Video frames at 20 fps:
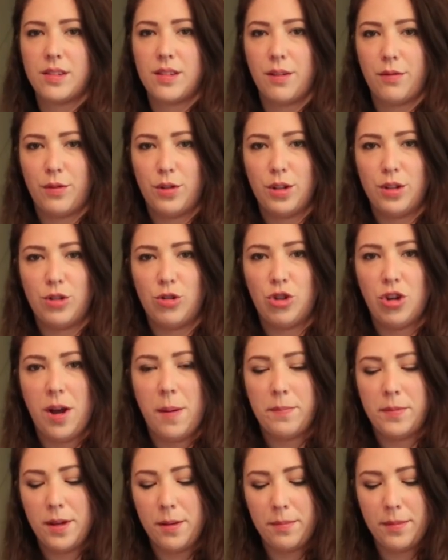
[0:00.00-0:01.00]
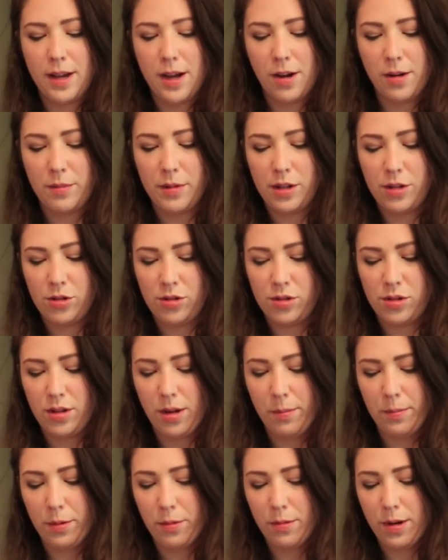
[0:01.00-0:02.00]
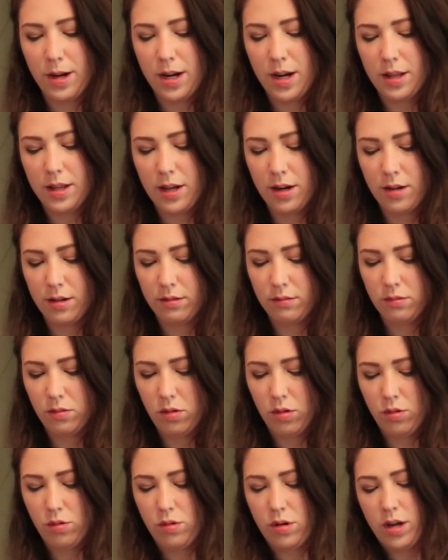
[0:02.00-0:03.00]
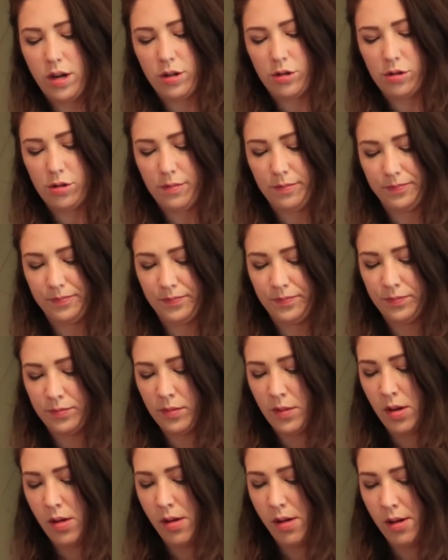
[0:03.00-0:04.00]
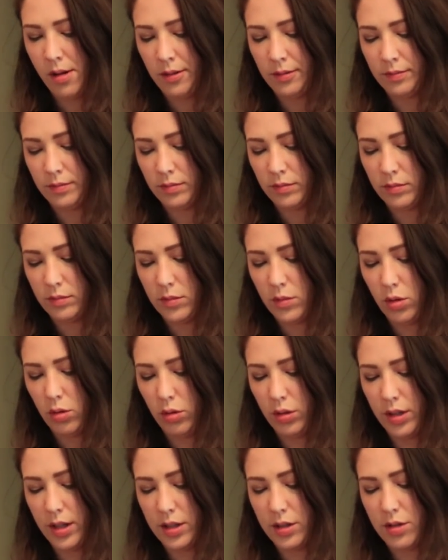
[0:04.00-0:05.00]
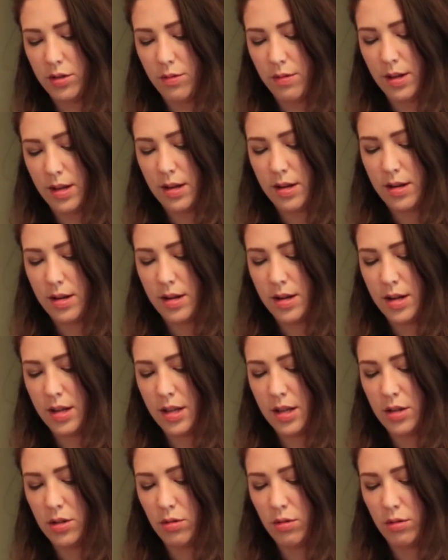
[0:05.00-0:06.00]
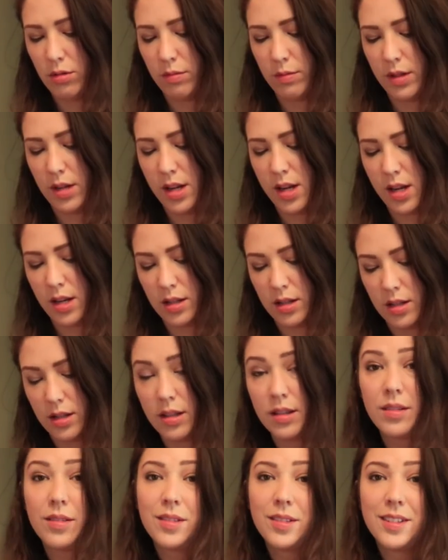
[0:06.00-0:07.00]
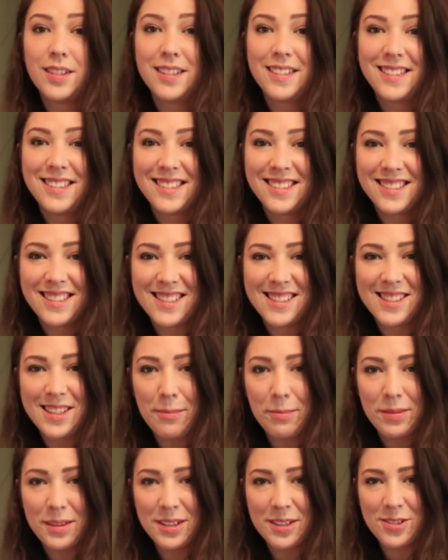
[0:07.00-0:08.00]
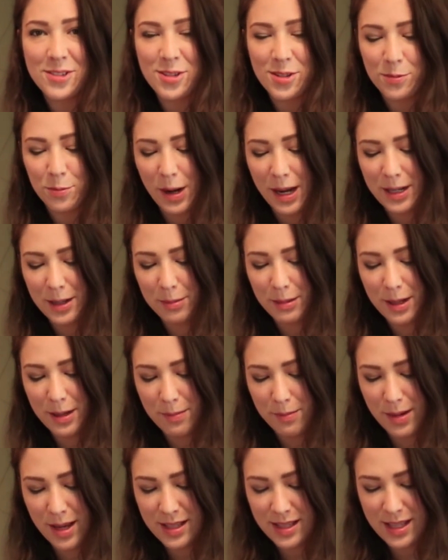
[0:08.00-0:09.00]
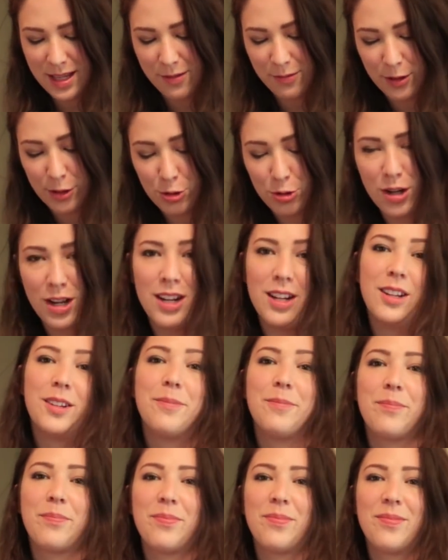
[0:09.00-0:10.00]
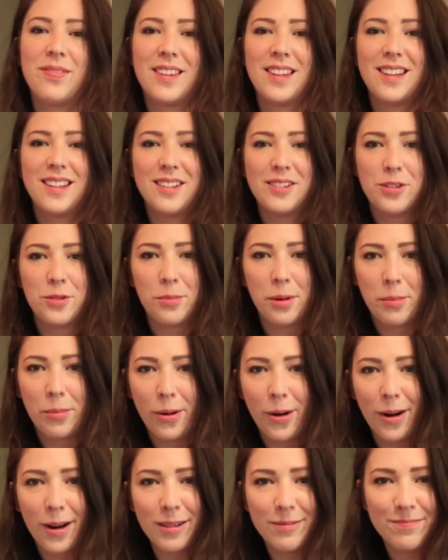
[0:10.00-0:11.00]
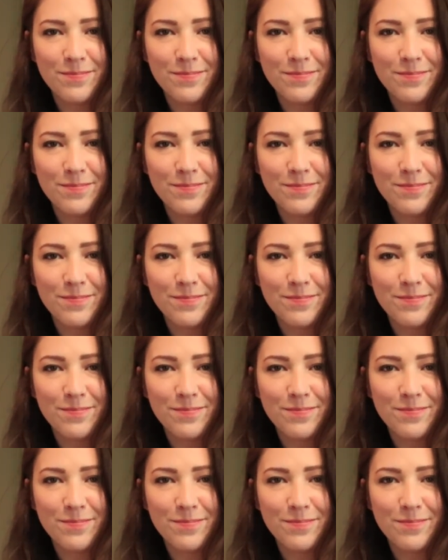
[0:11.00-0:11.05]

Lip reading: stuff good and chopped up now. I'm gonna just dump it right in there. Oh gosh. Hold on to it and then do it with my hand, because some things just wind up getting messy if I try to do my paw.